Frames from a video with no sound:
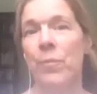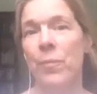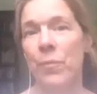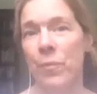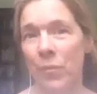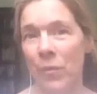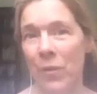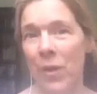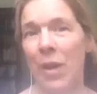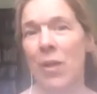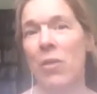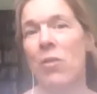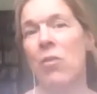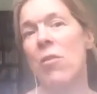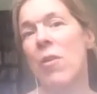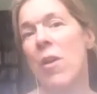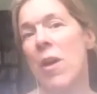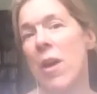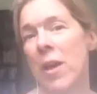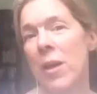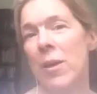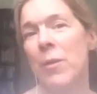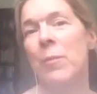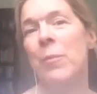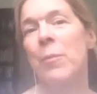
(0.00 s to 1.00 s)
That's
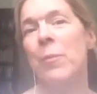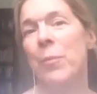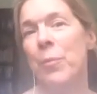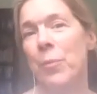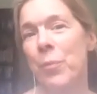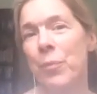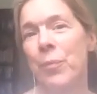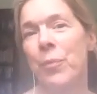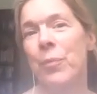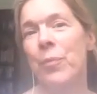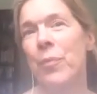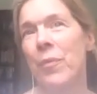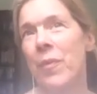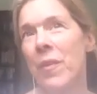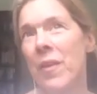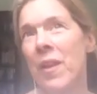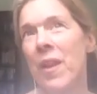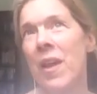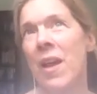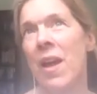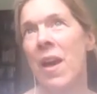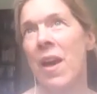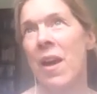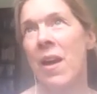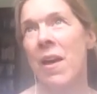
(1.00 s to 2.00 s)
right.
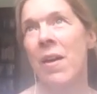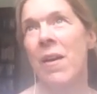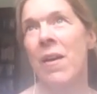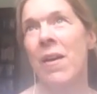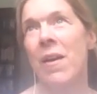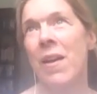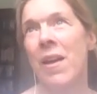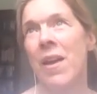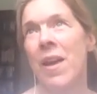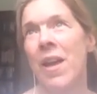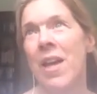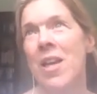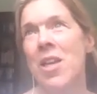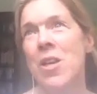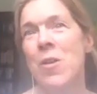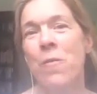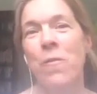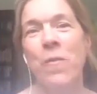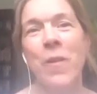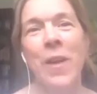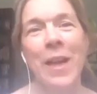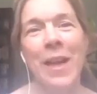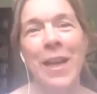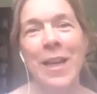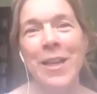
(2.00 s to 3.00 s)
Yeah. You
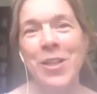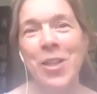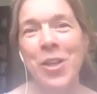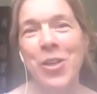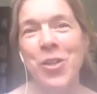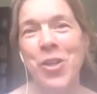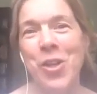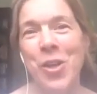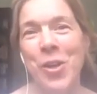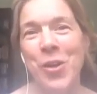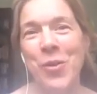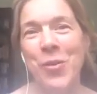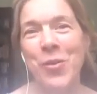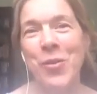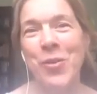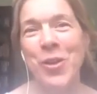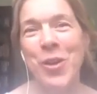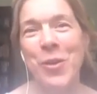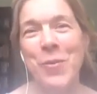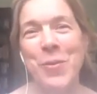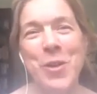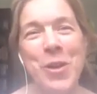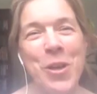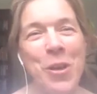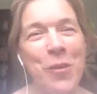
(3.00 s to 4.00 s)
feel it, don't you? You know,
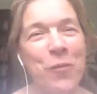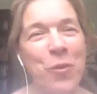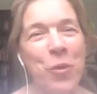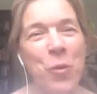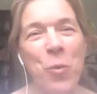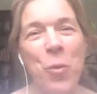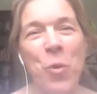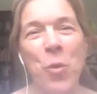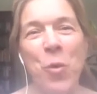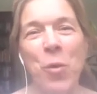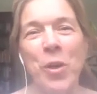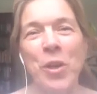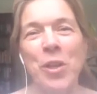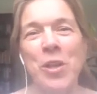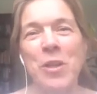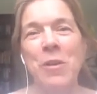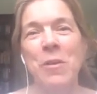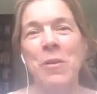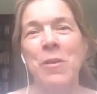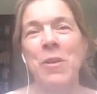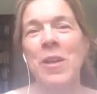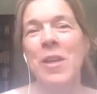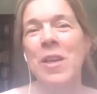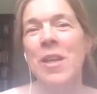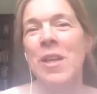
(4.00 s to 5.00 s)
when you go for a walk and you
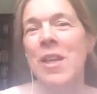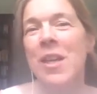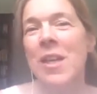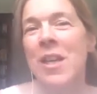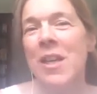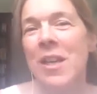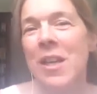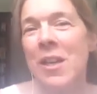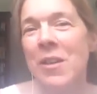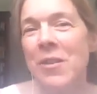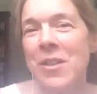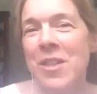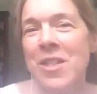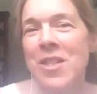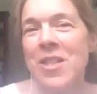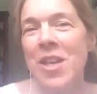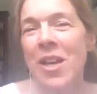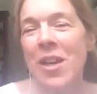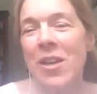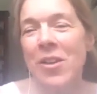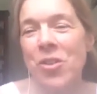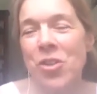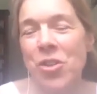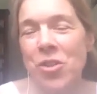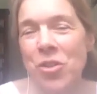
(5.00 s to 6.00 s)
go and
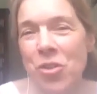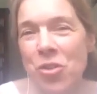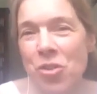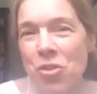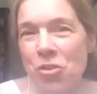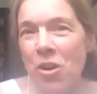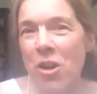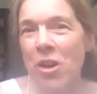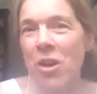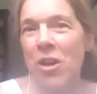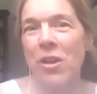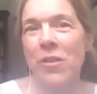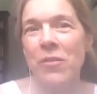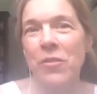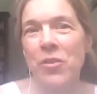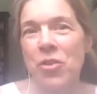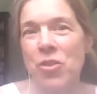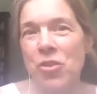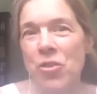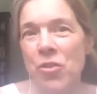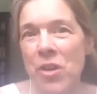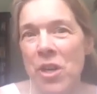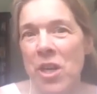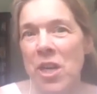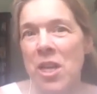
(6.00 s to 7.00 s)
touch the trunk of a
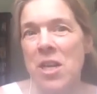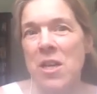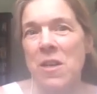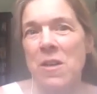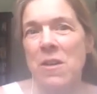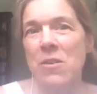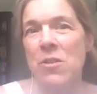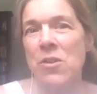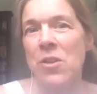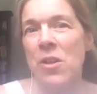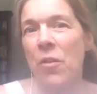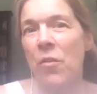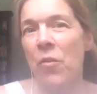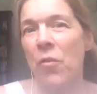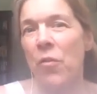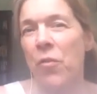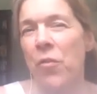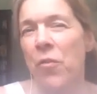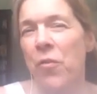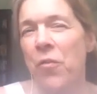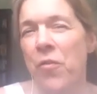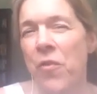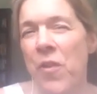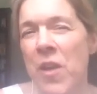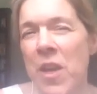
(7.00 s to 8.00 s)
tree, and you can just
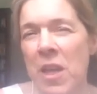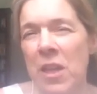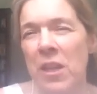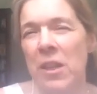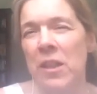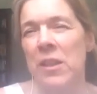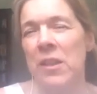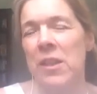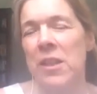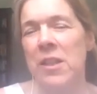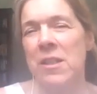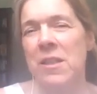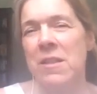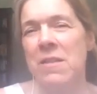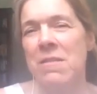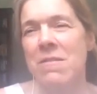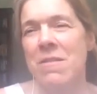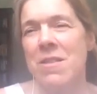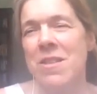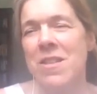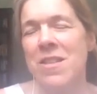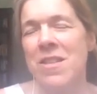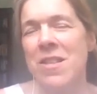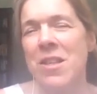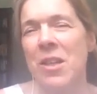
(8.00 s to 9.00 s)
feel the
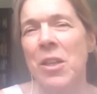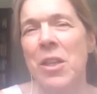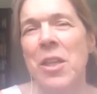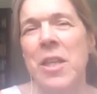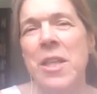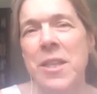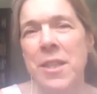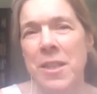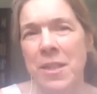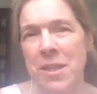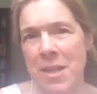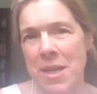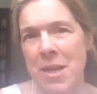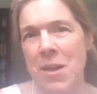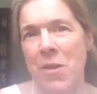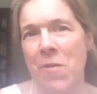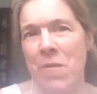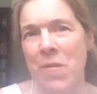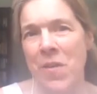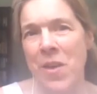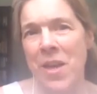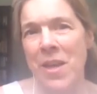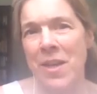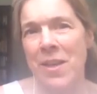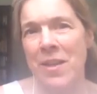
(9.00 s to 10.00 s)
solidity of
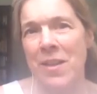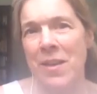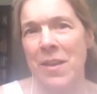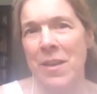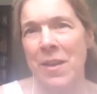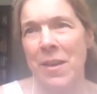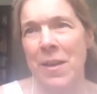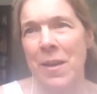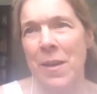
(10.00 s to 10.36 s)
it and